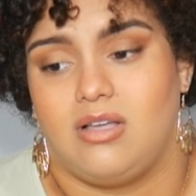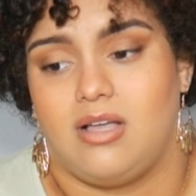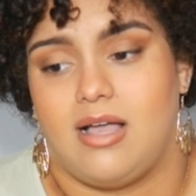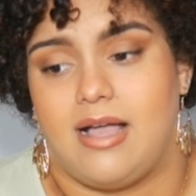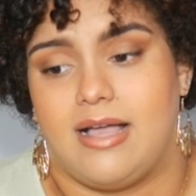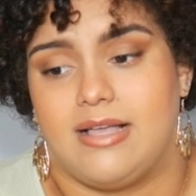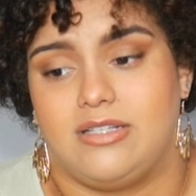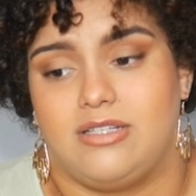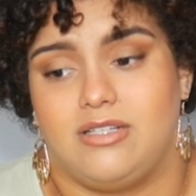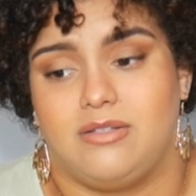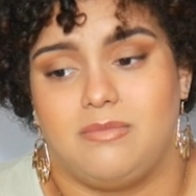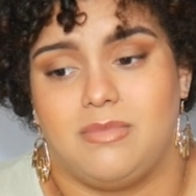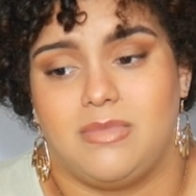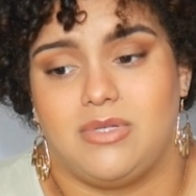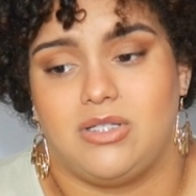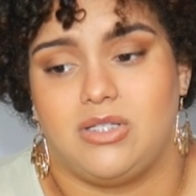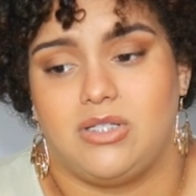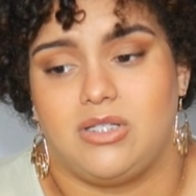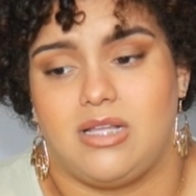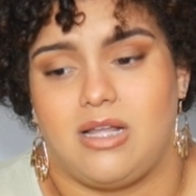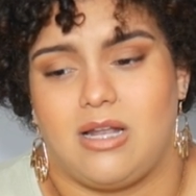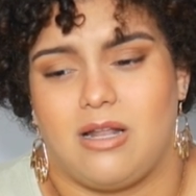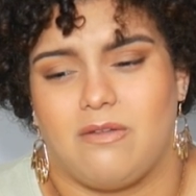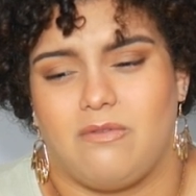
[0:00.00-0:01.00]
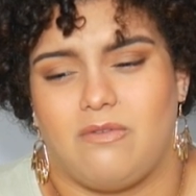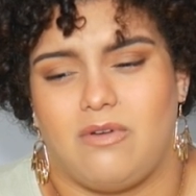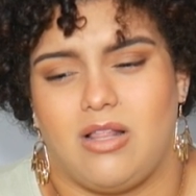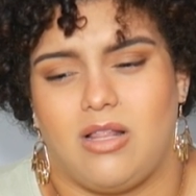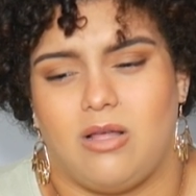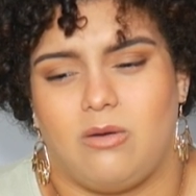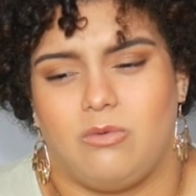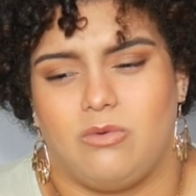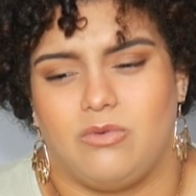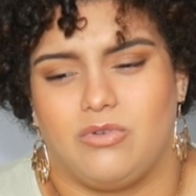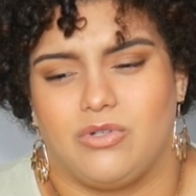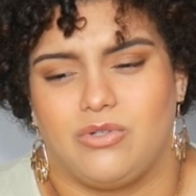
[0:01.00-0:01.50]
I should mention that I
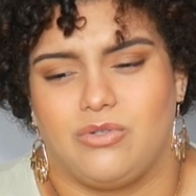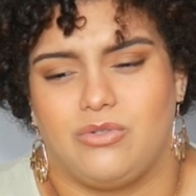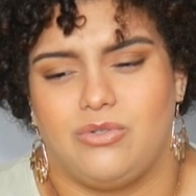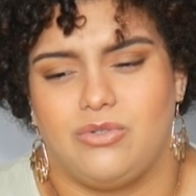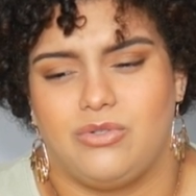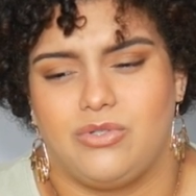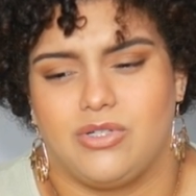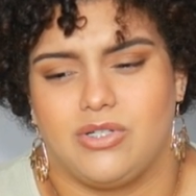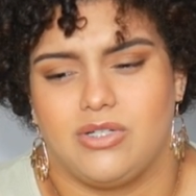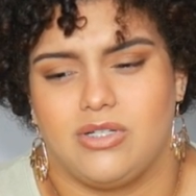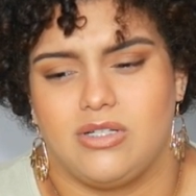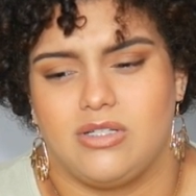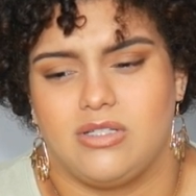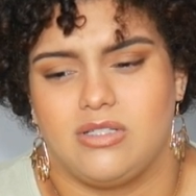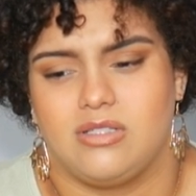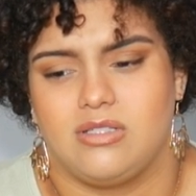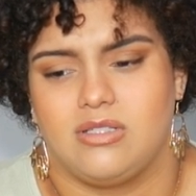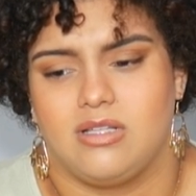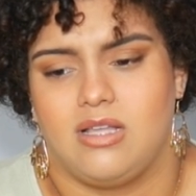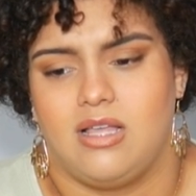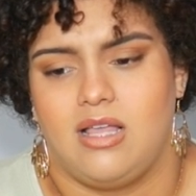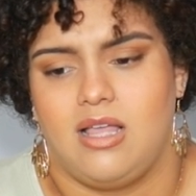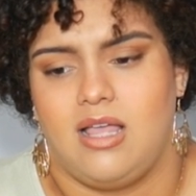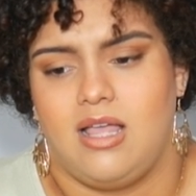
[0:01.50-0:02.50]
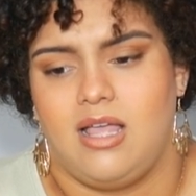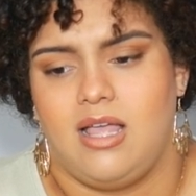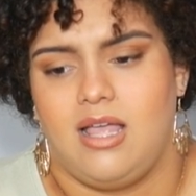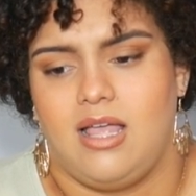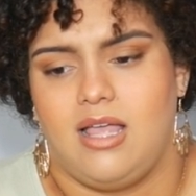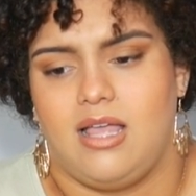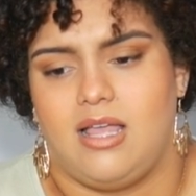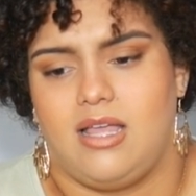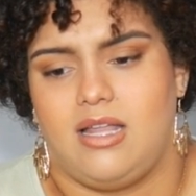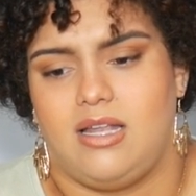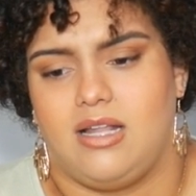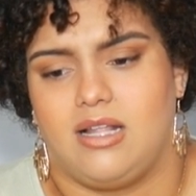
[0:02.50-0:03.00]
follow recruiters
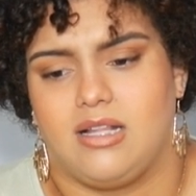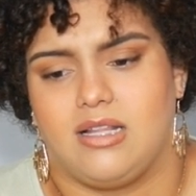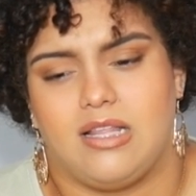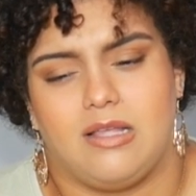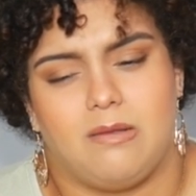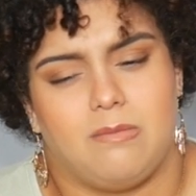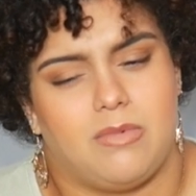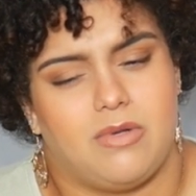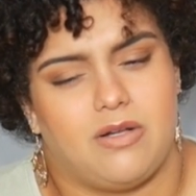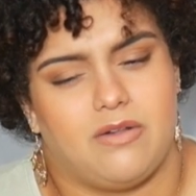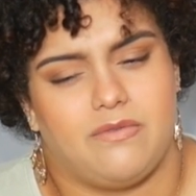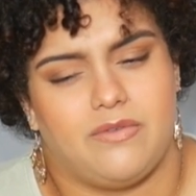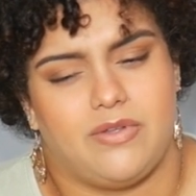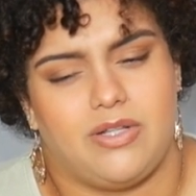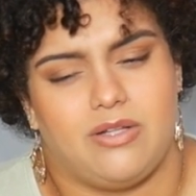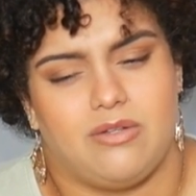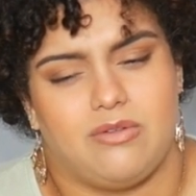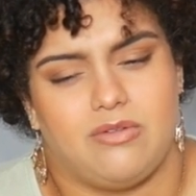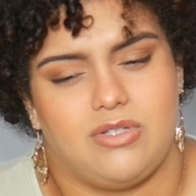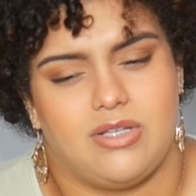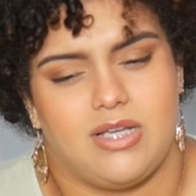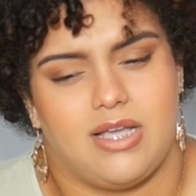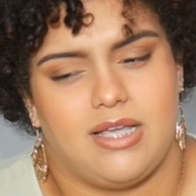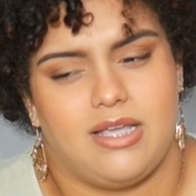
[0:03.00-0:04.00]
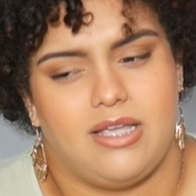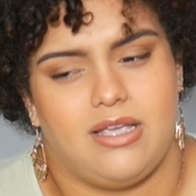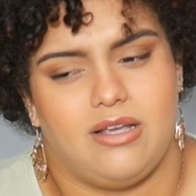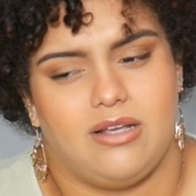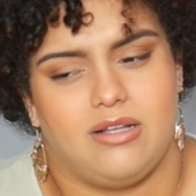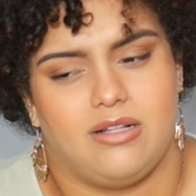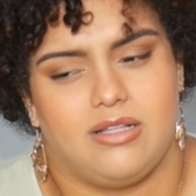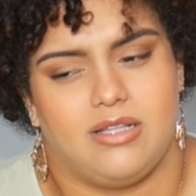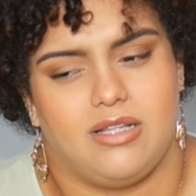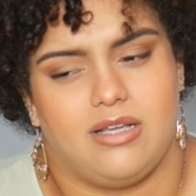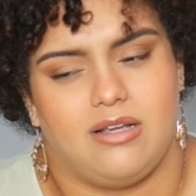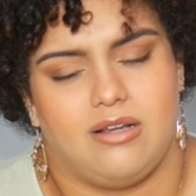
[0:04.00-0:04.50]
and nothing but a video chat here
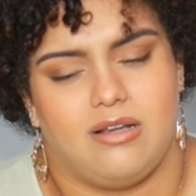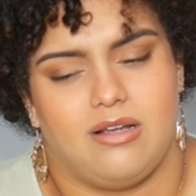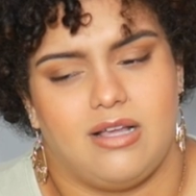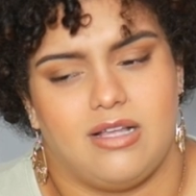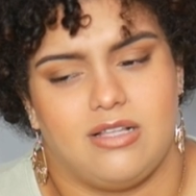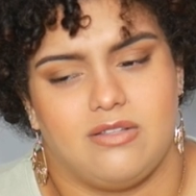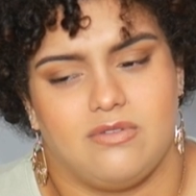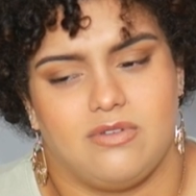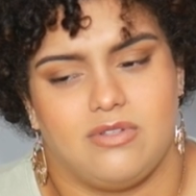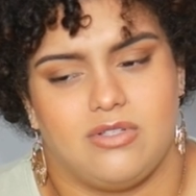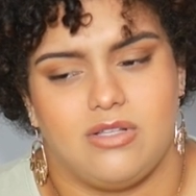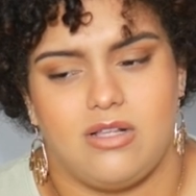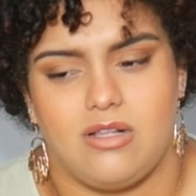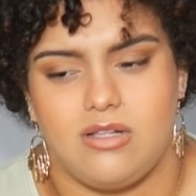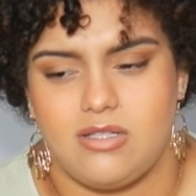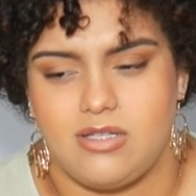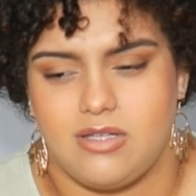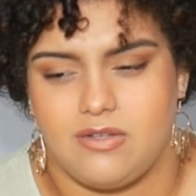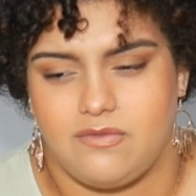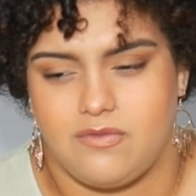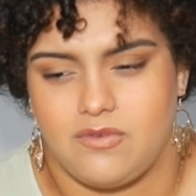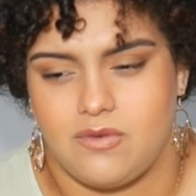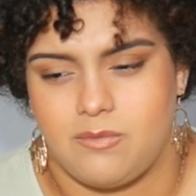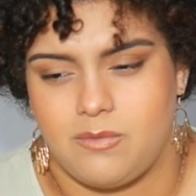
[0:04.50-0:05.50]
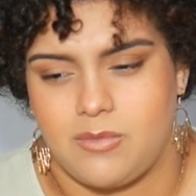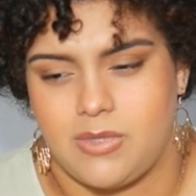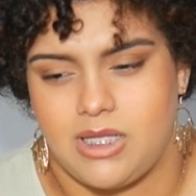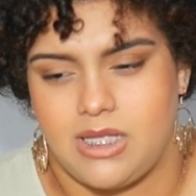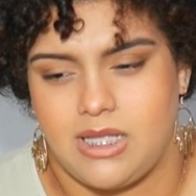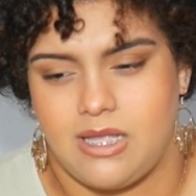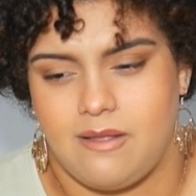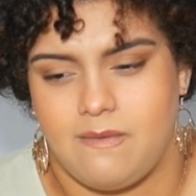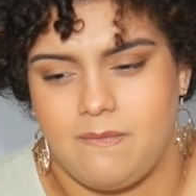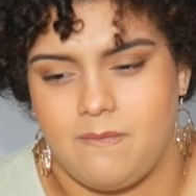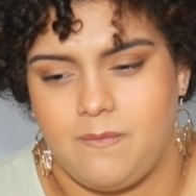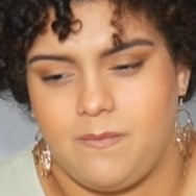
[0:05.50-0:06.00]
and there has resulted from
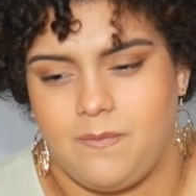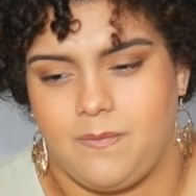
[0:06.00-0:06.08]
it.